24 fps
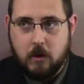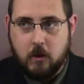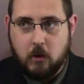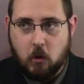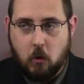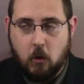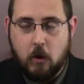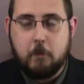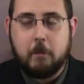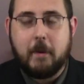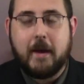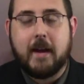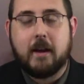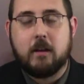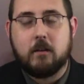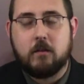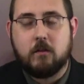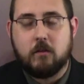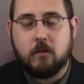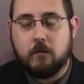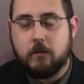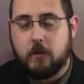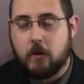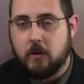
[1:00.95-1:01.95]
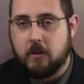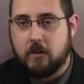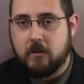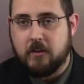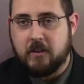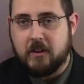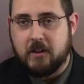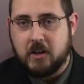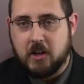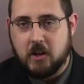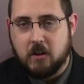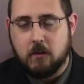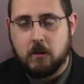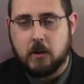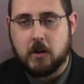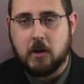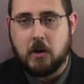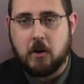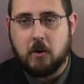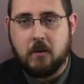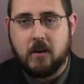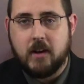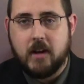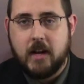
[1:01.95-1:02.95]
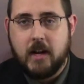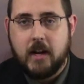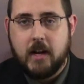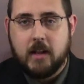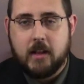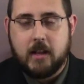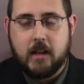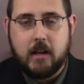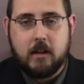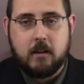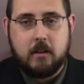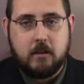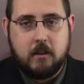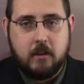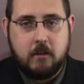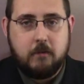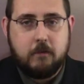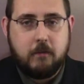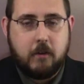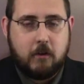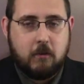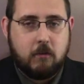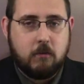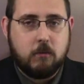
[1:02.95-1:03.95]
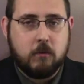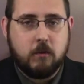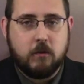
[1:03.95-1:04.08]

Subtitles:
going back so far as a year ago, that the Federal